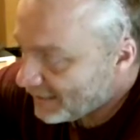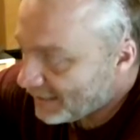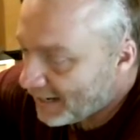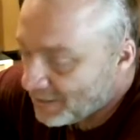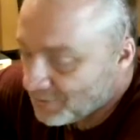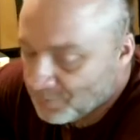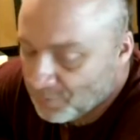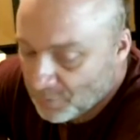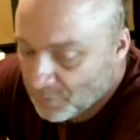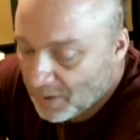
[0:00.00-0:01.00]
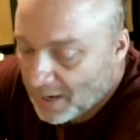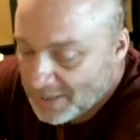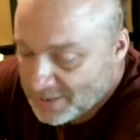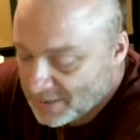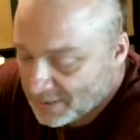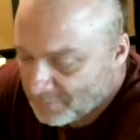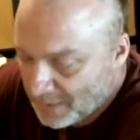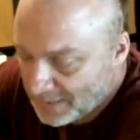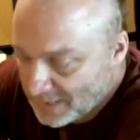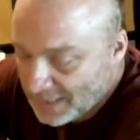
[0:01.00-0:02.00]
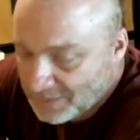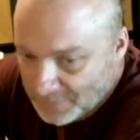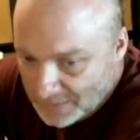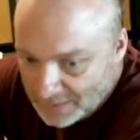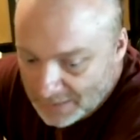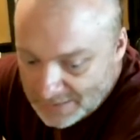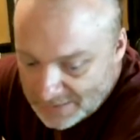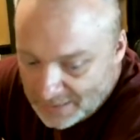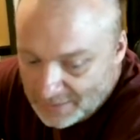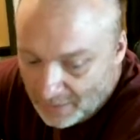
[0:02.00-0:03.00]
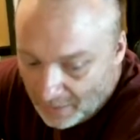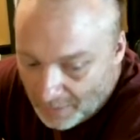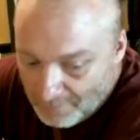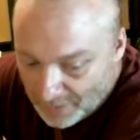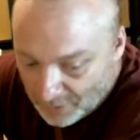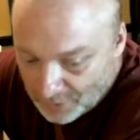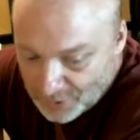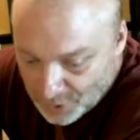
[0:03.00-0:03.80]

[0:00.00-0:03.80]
I realized that my typing is getting a lot better too.